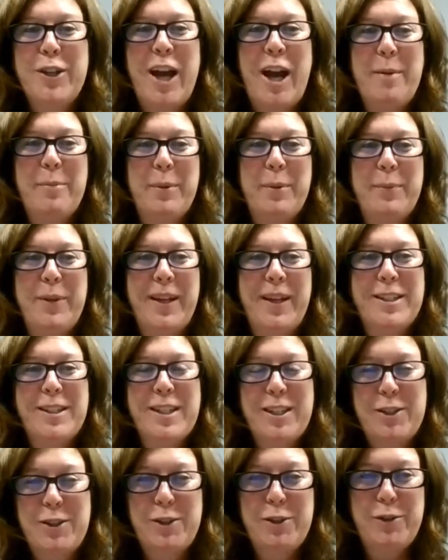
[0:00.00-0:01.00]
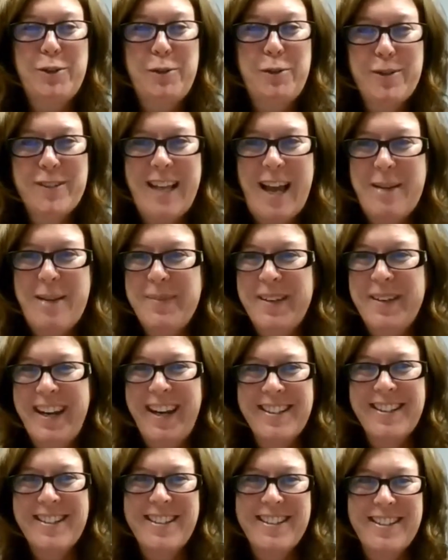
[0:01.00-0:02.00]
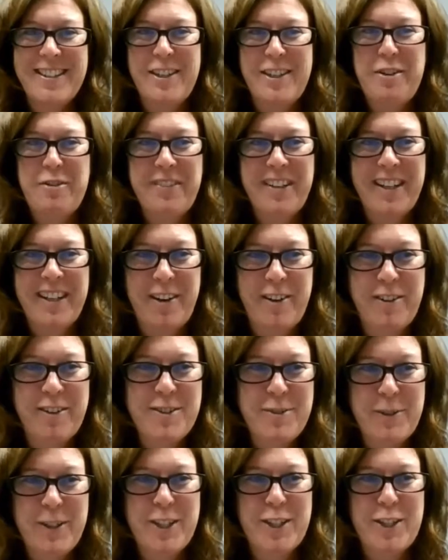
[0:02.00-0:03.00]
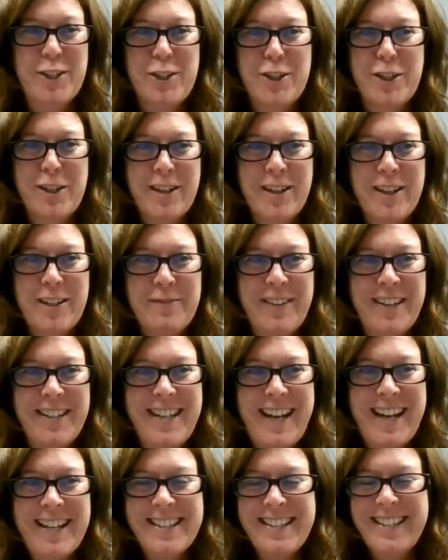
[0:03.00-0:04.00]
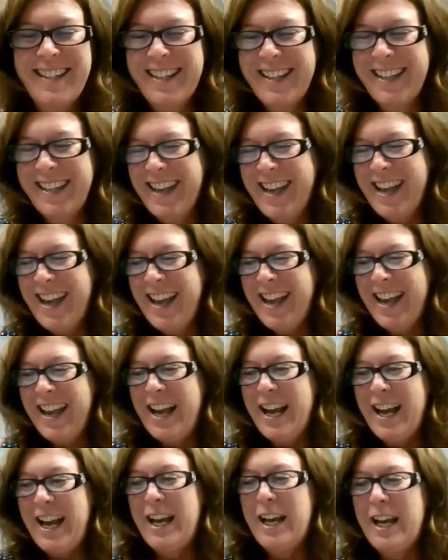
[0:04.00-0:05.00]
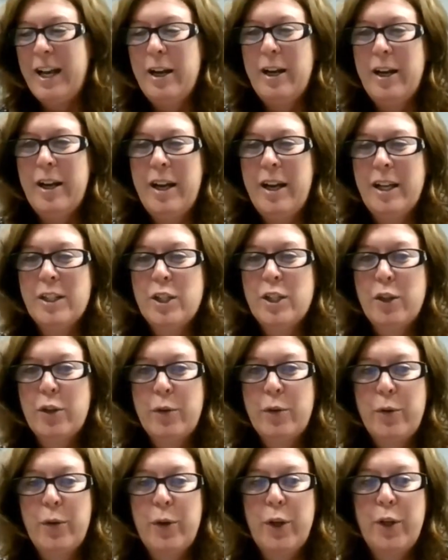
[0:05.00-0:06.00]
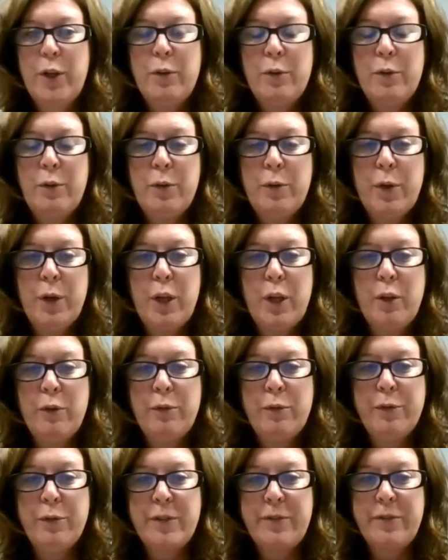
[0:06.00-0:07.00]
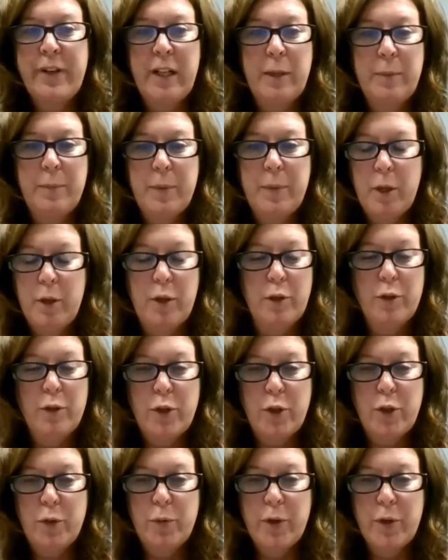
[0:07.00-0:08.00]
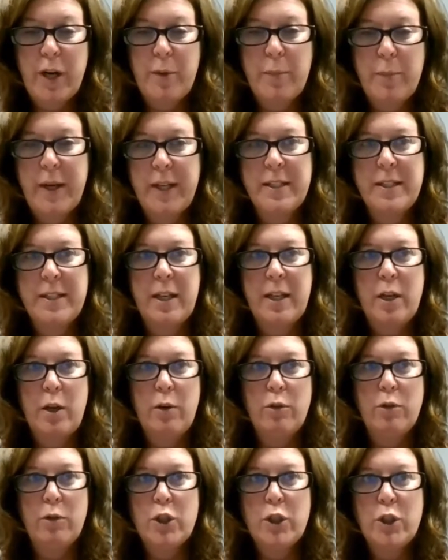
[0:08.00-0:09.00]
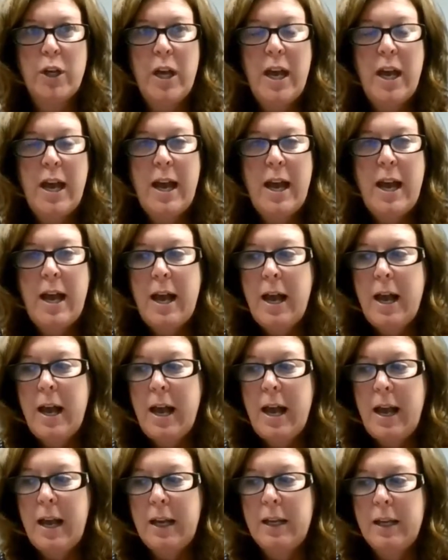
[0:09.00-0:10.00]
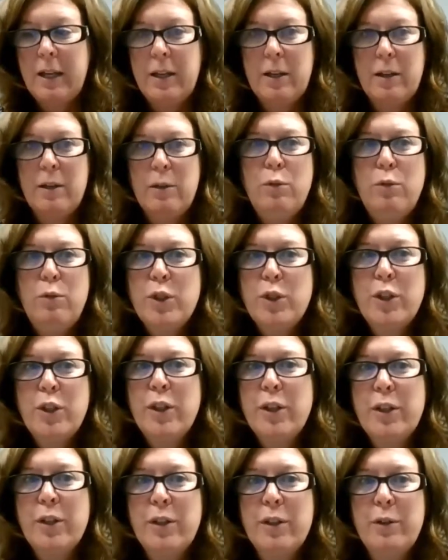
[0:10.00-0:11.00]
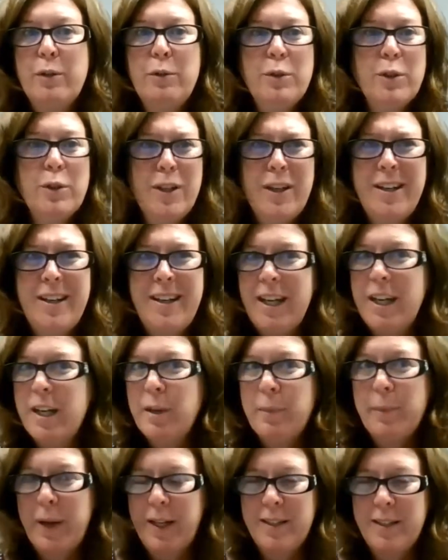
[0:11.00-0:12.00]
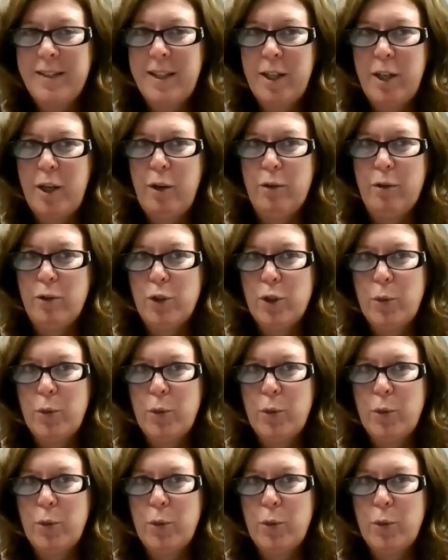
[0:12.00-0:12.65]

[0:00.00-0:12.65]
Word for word: your happy place because you do those happy yeah. dances in your videos which fantastic yeah. Uh, yeah. so you you've developed you know so you are now mindset coach who's gonna who's gonna need a mindset coach